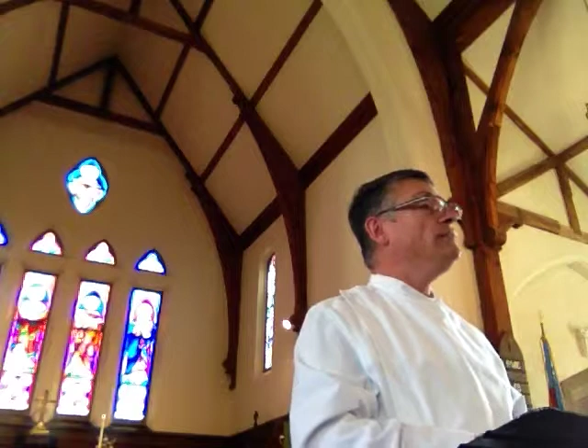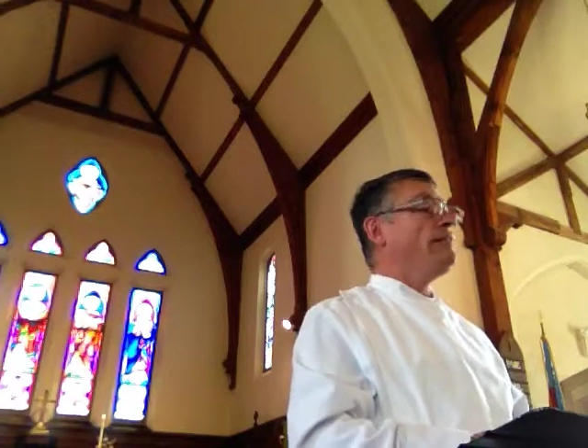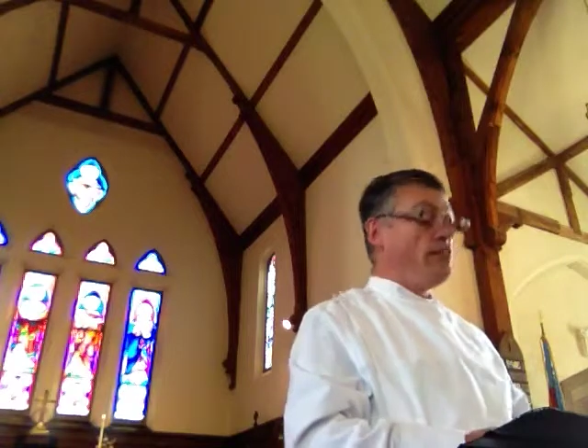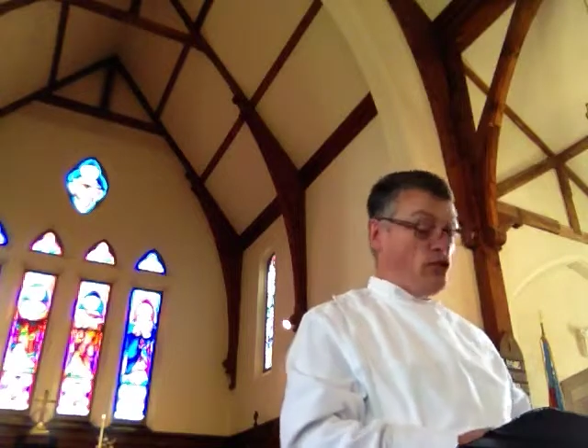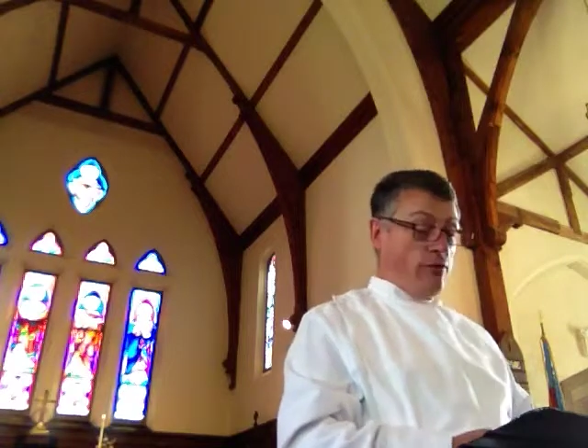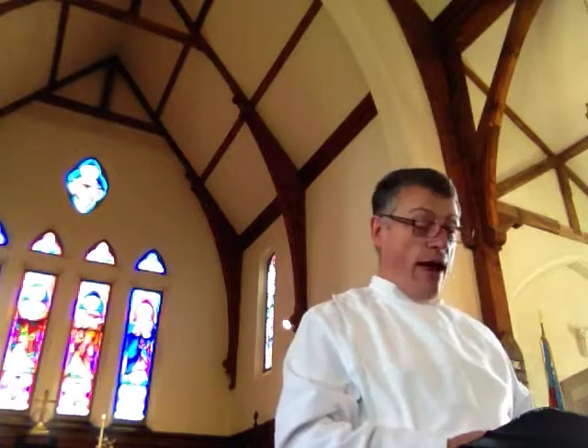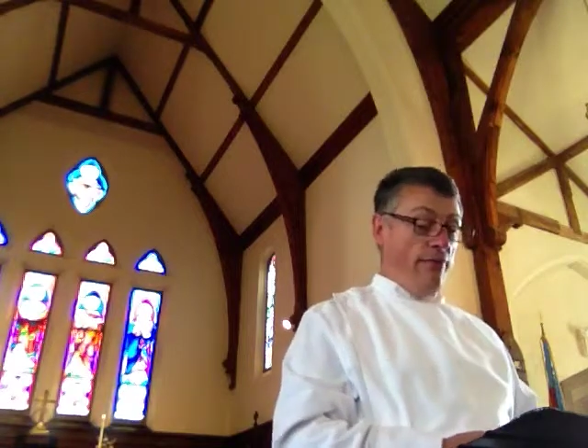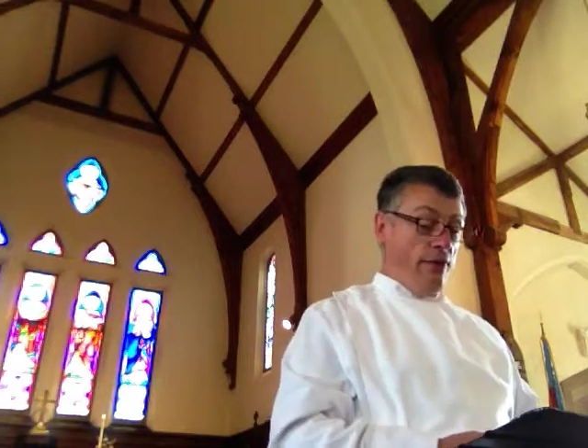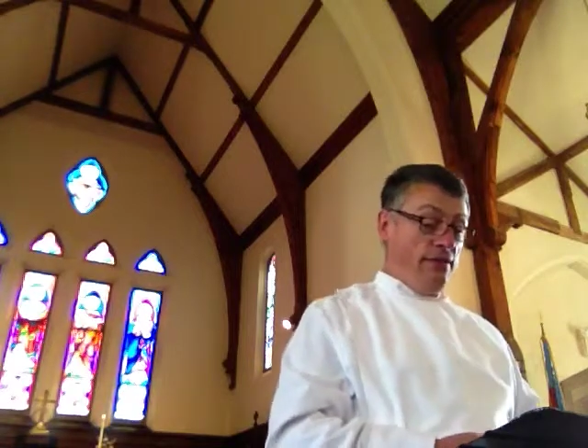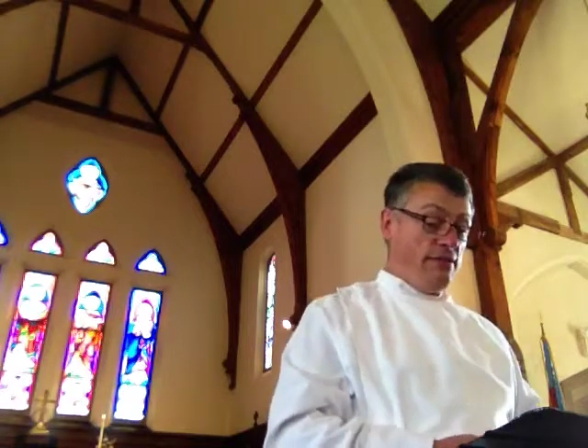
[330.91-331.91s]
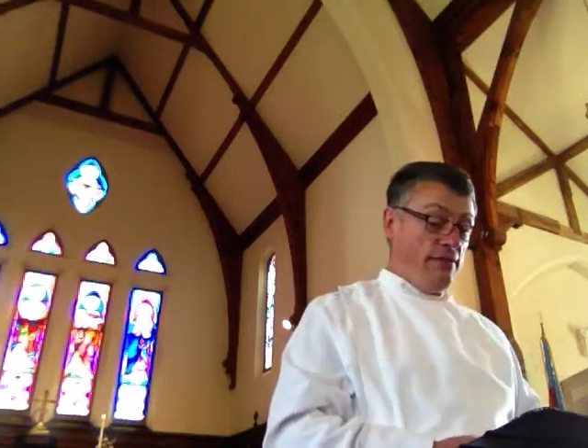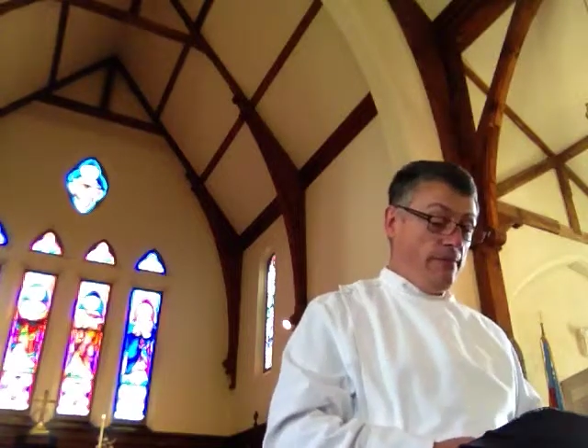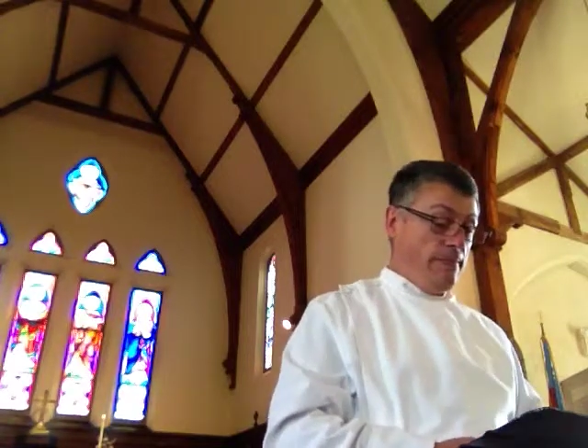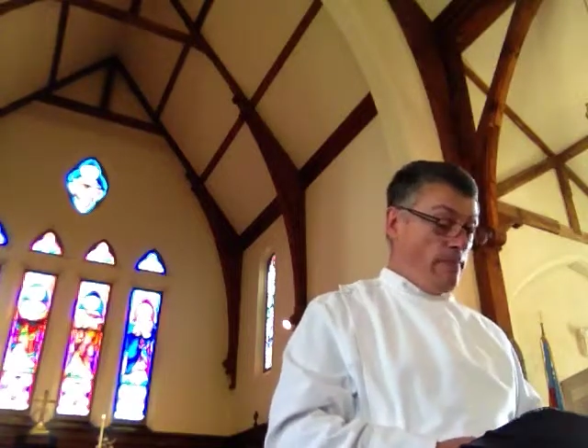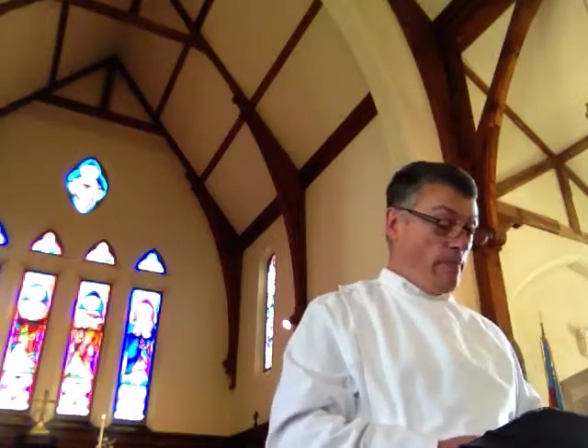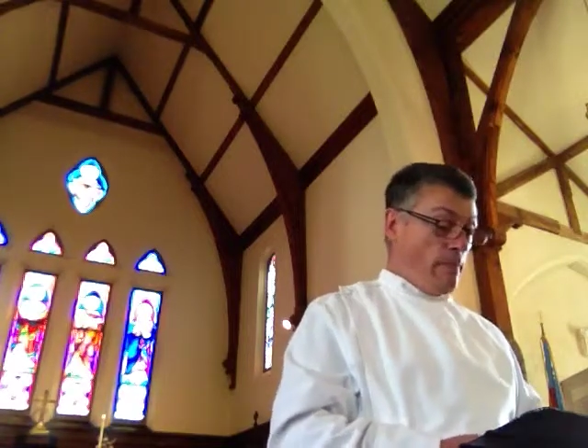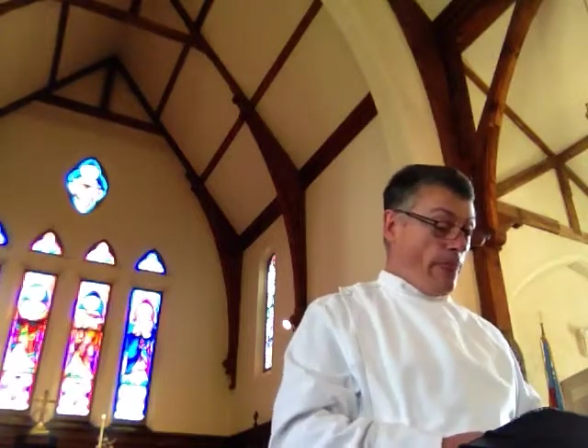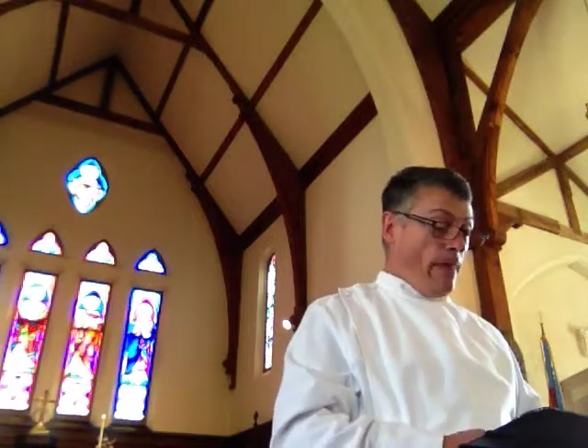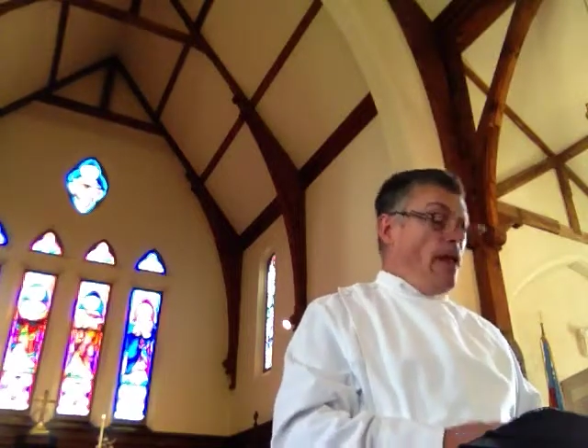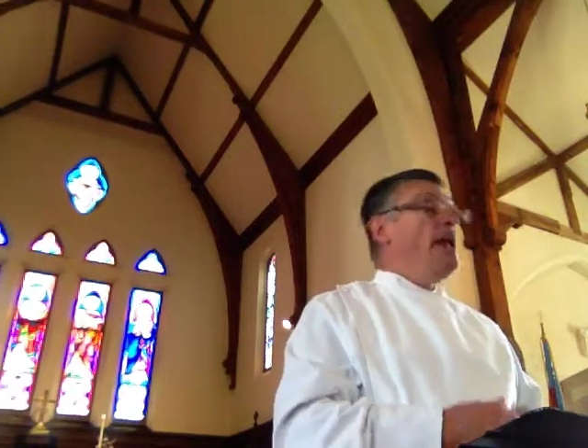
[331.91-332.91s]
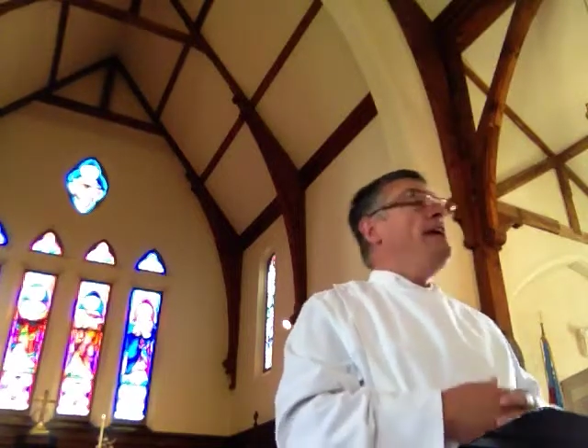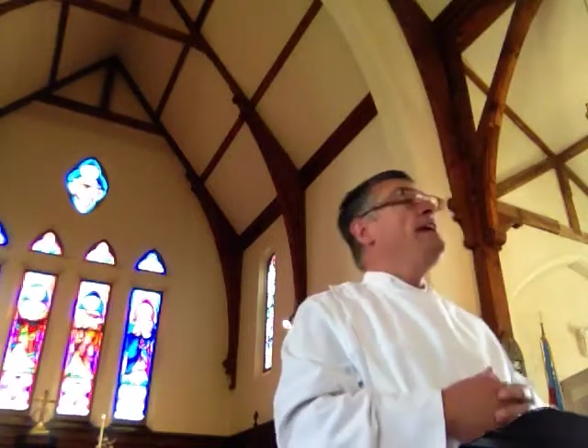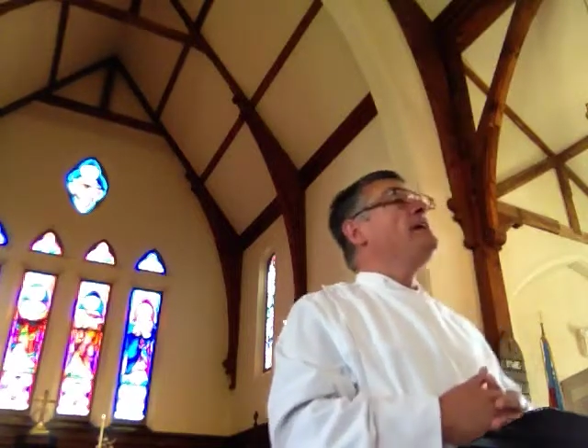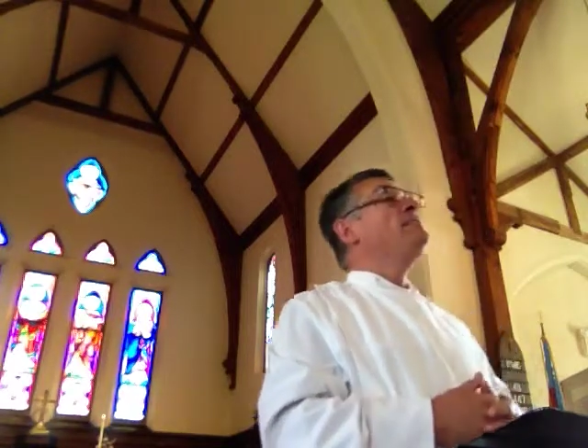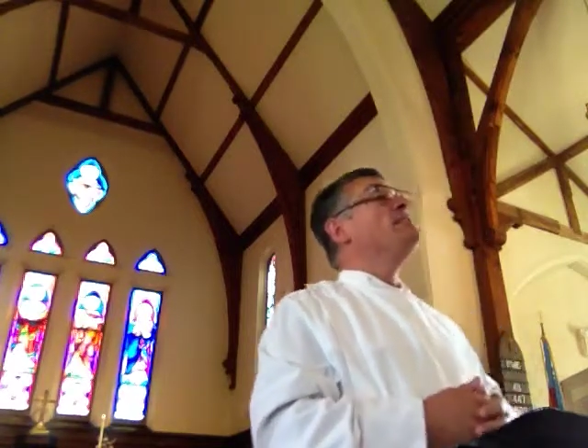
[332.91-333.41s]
and the travels. He and the